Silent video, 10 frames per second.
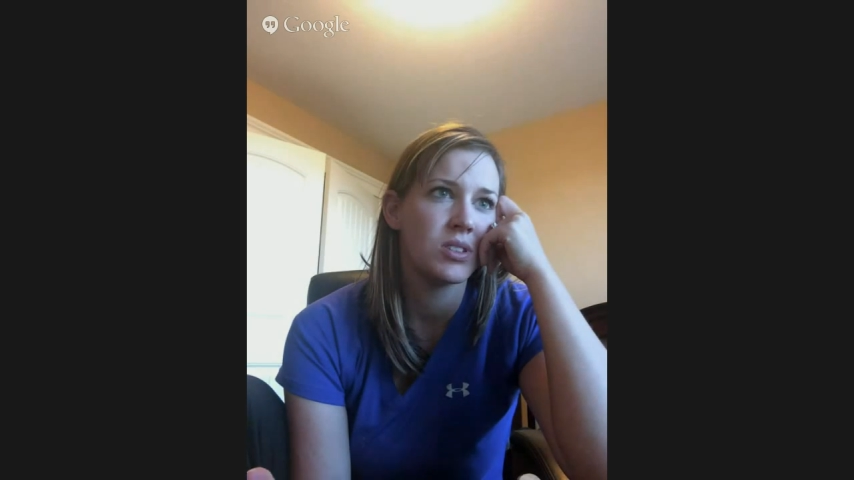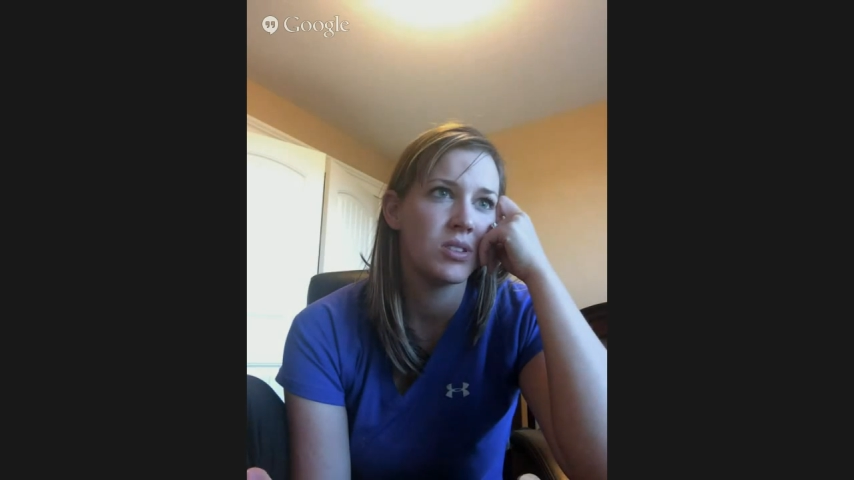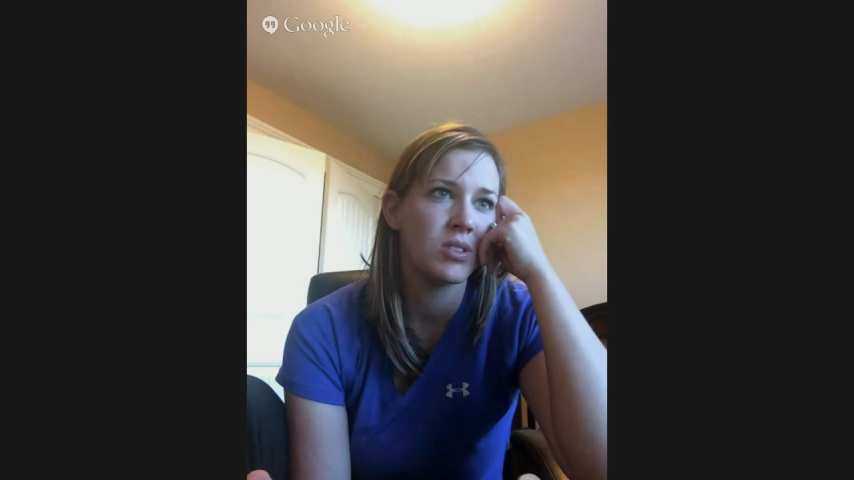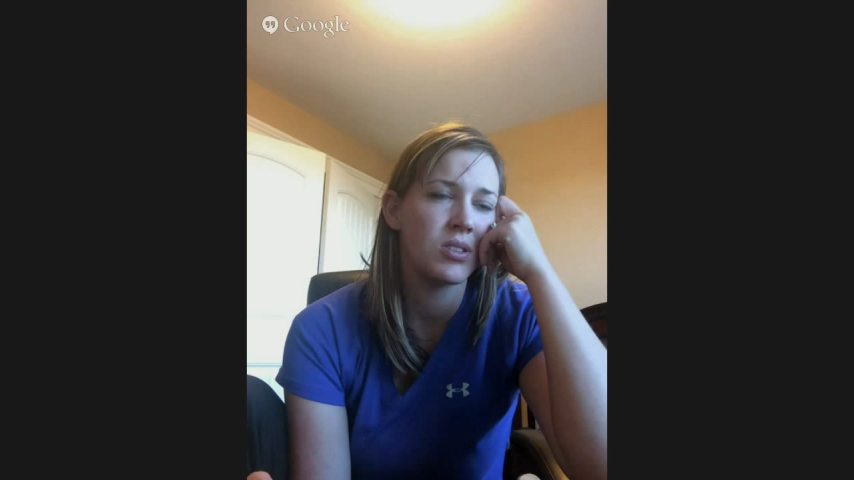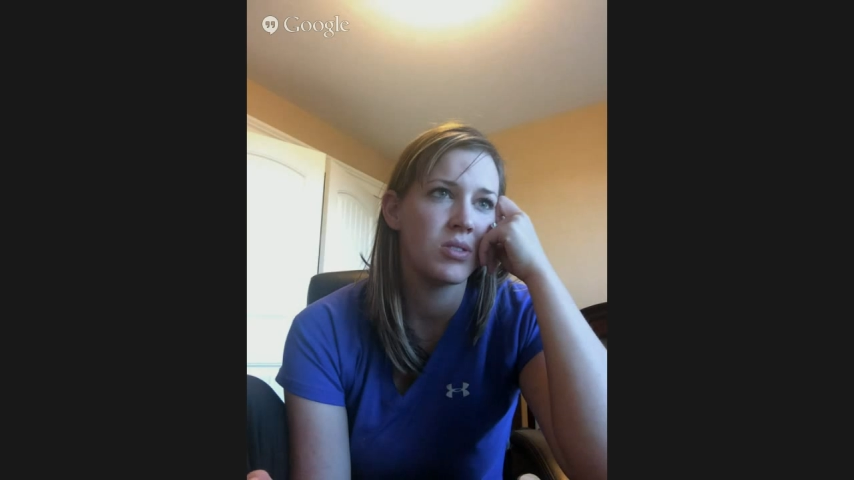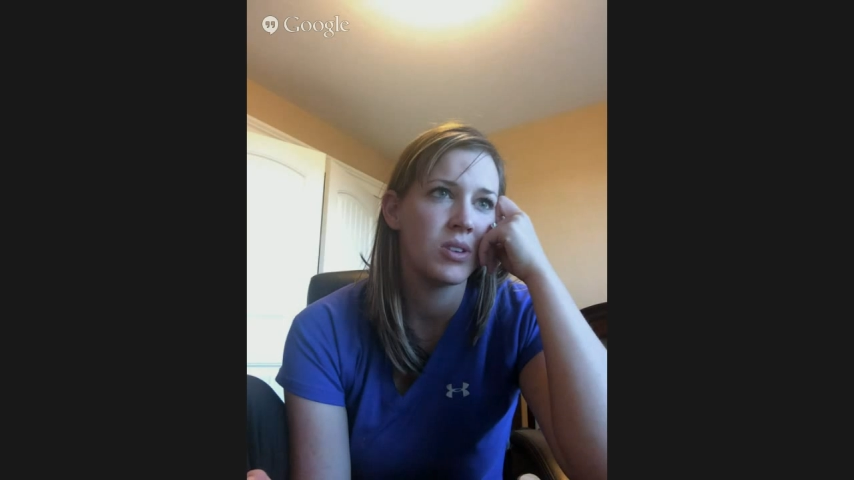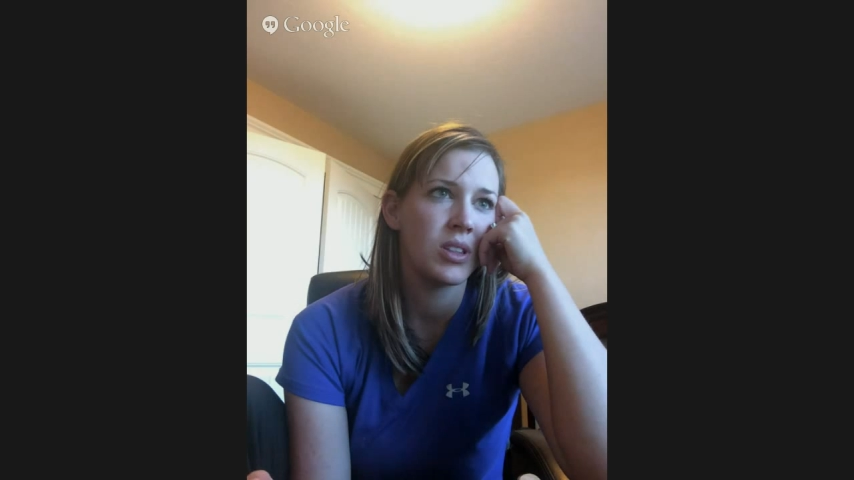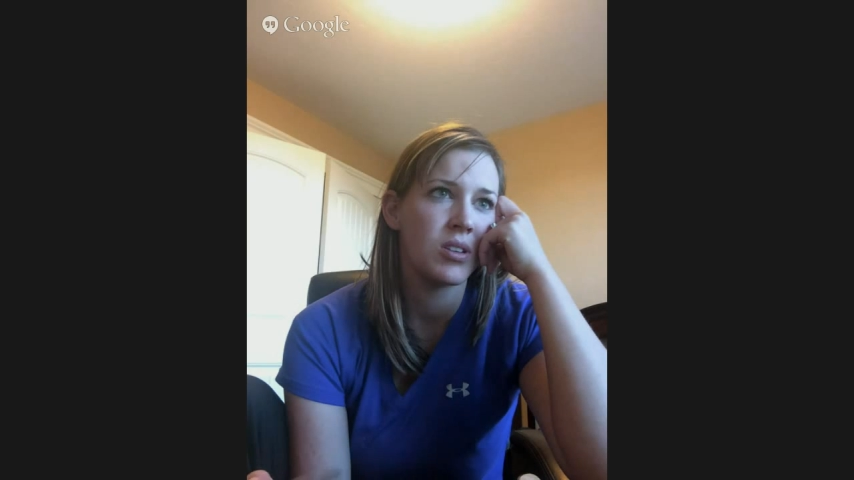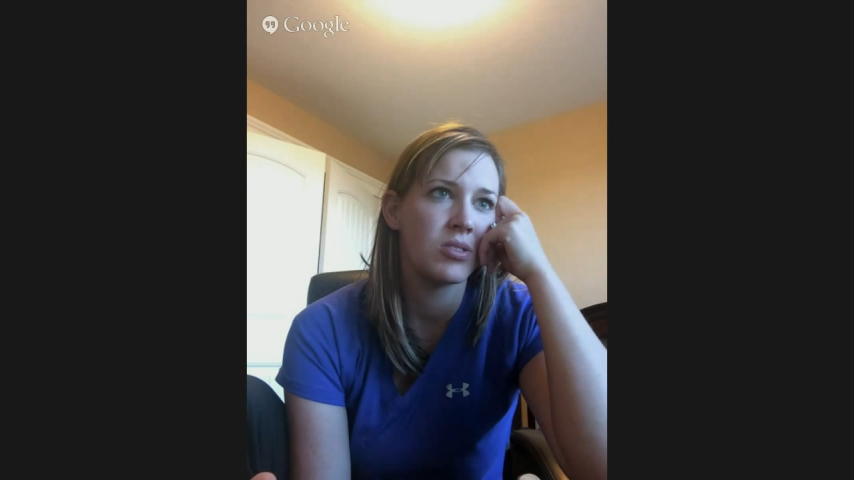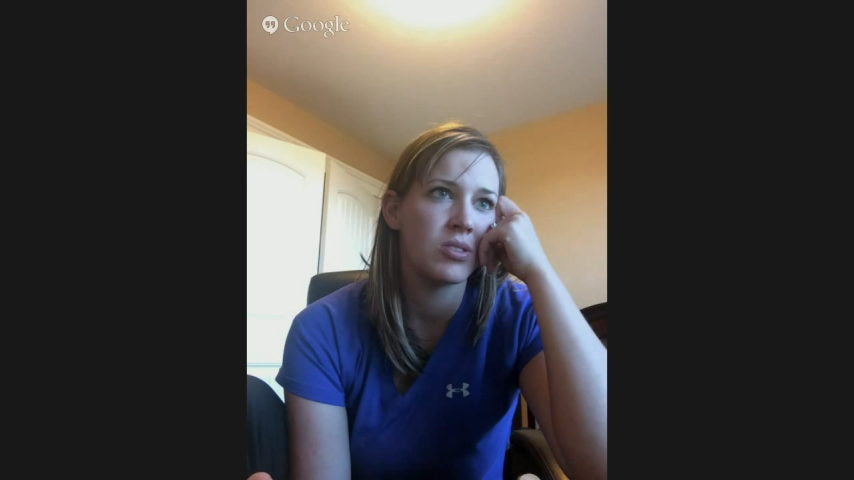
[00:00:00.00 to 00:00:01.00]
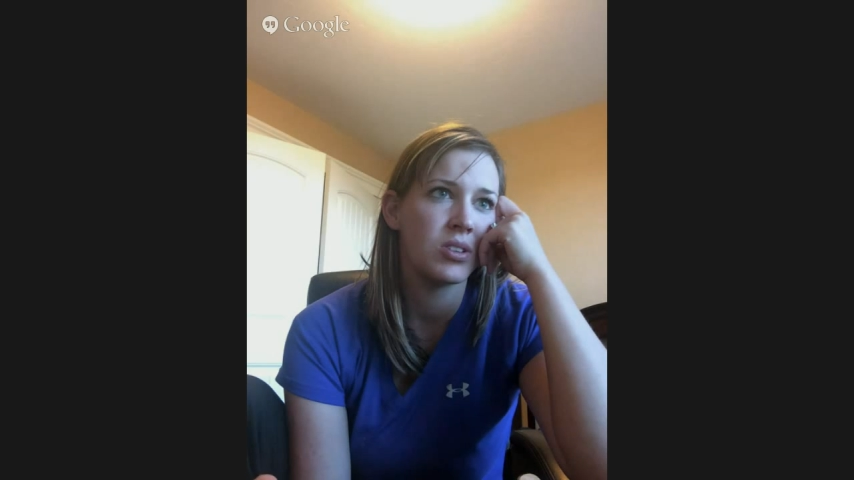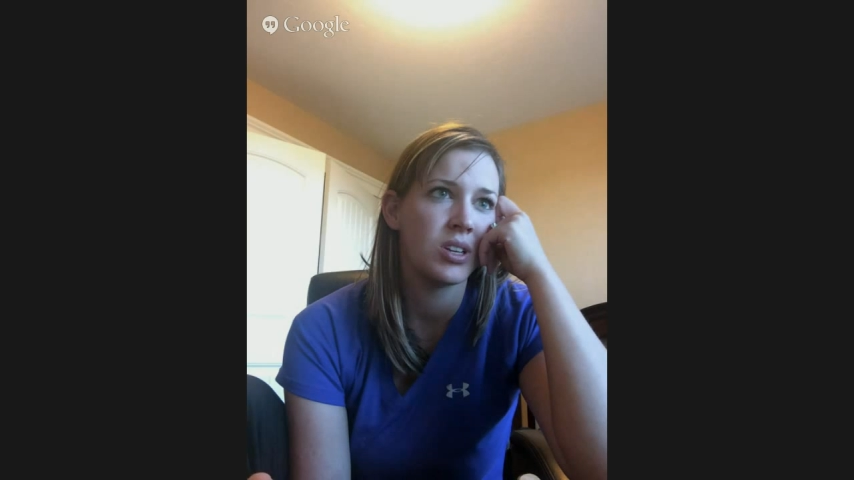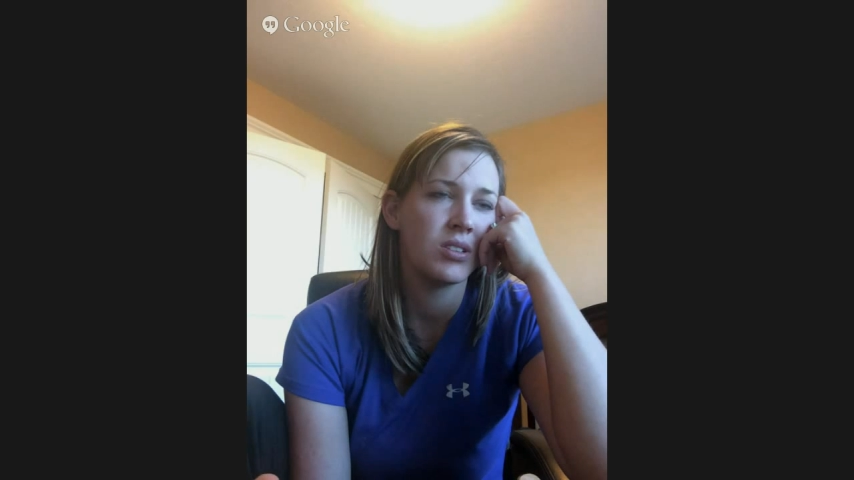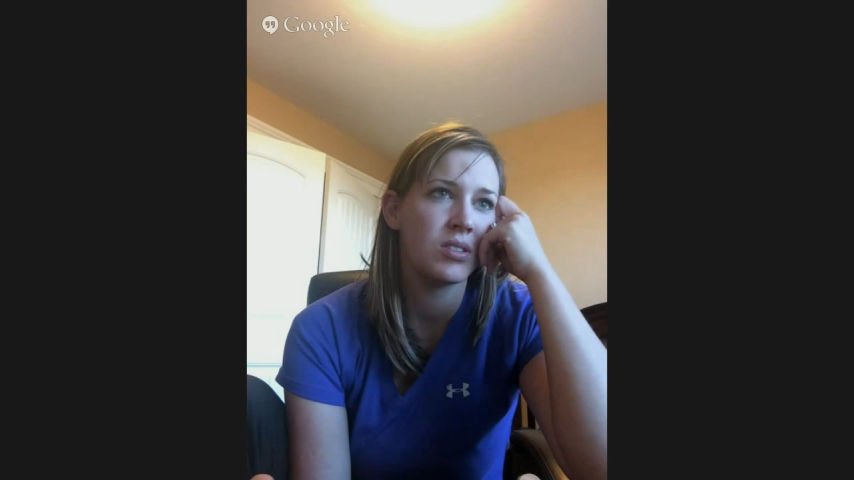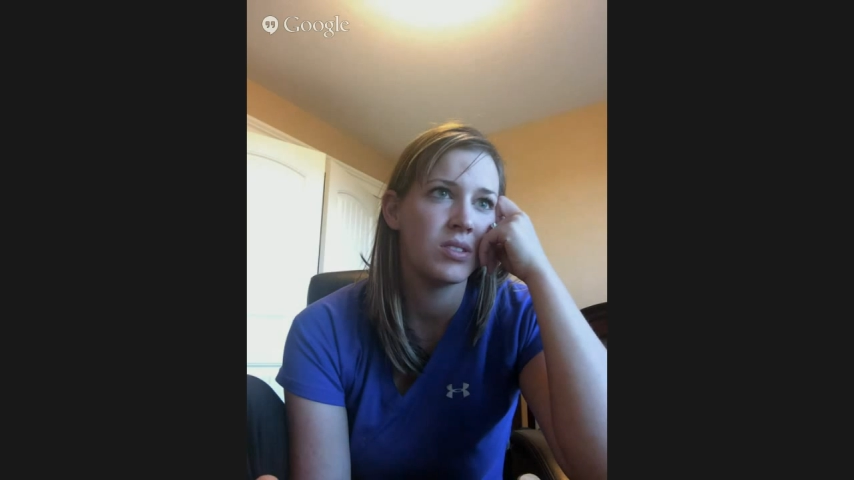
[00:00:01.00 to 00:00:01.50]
0, and the alternate,